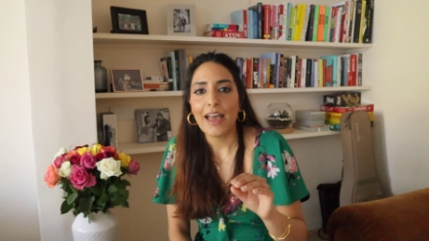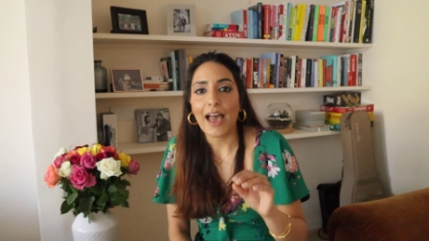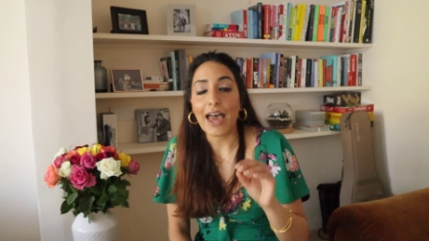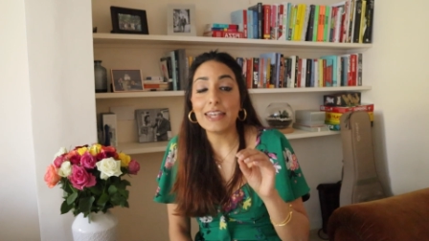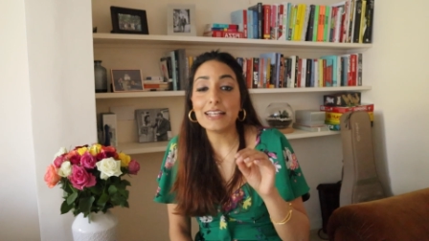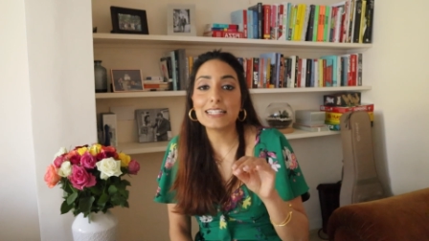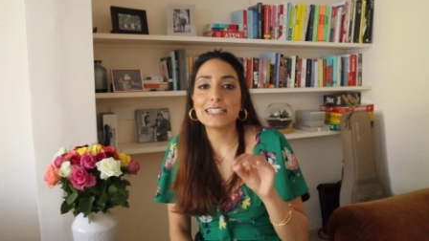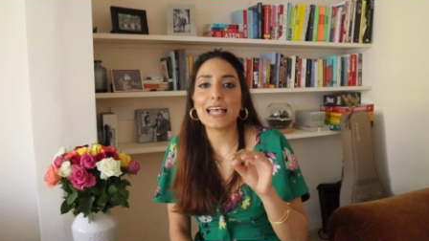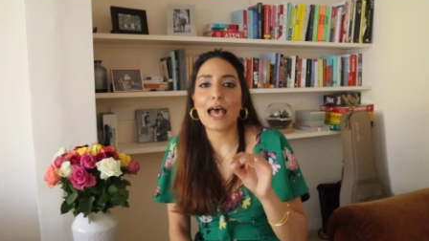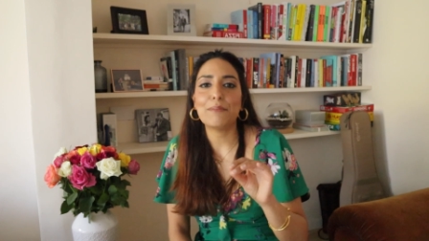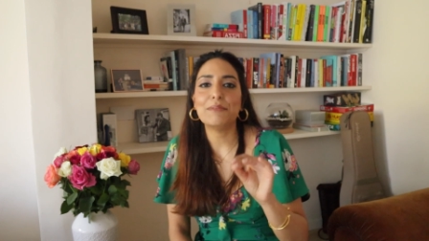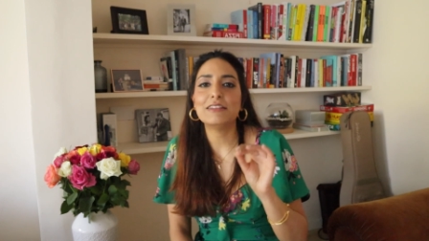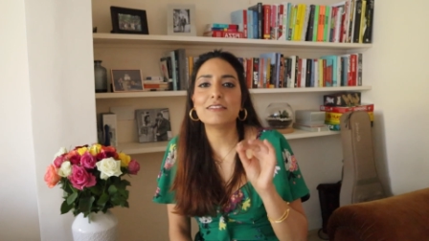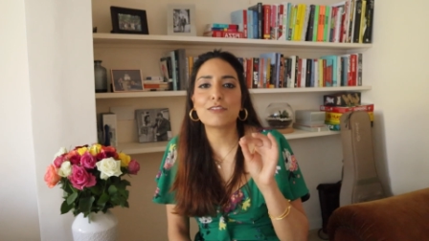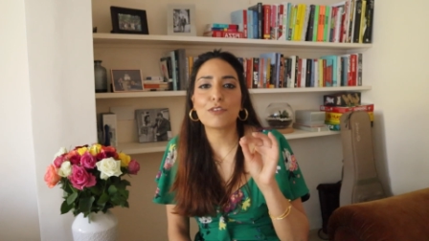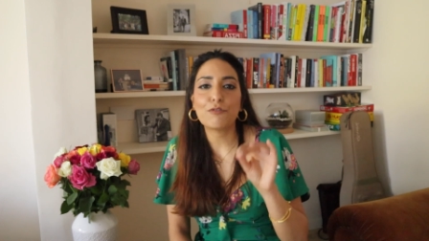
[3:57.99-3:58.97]
and
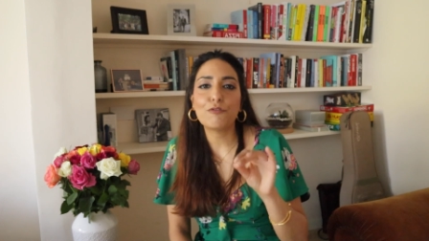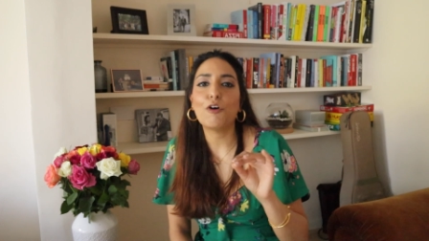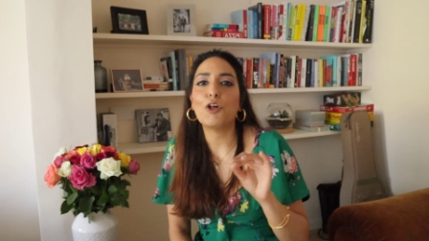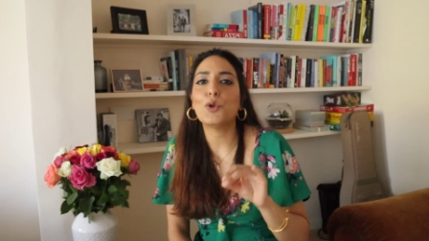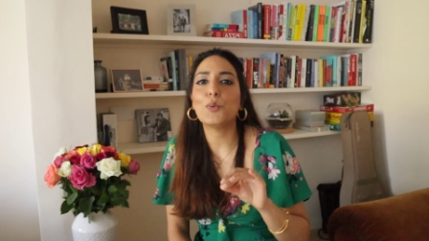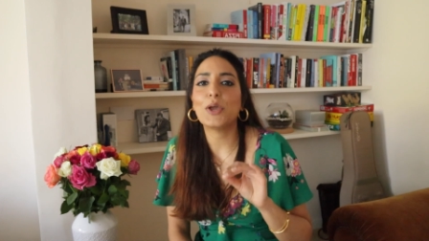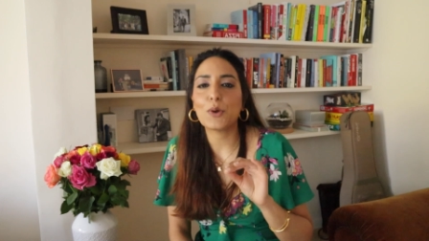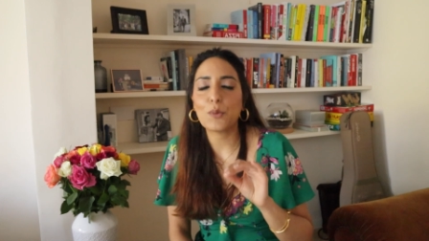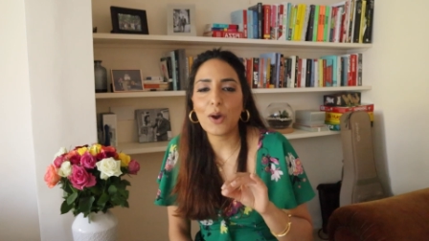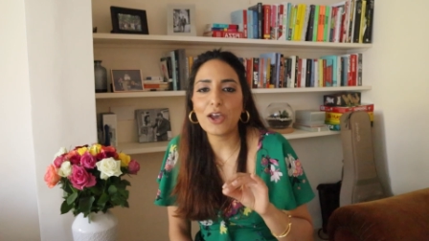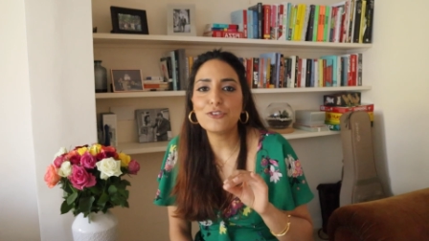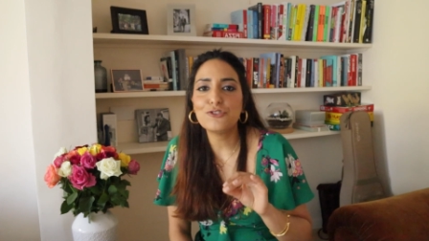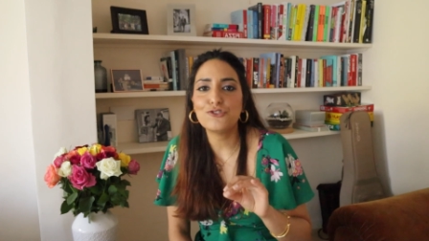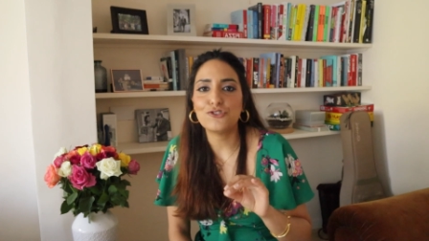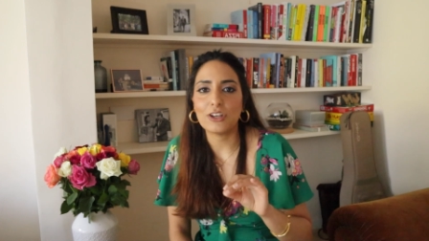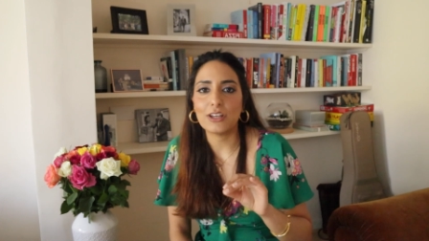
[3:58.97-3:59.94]
examines the following
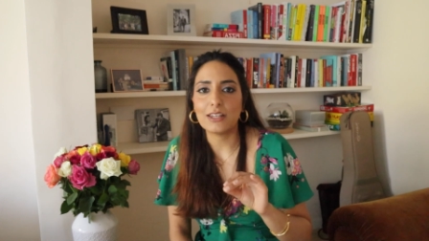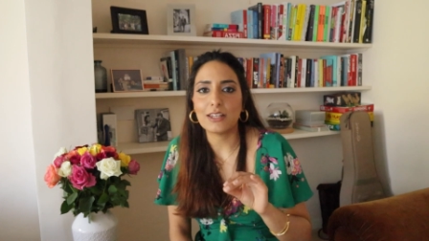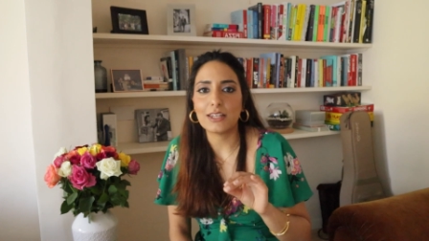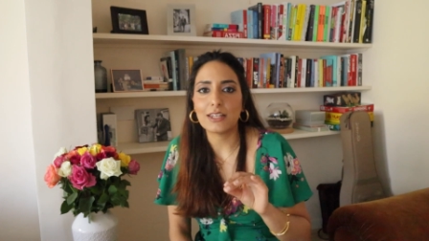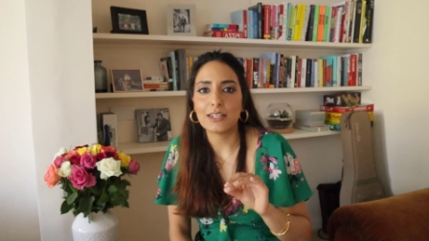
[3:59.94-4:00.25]
question.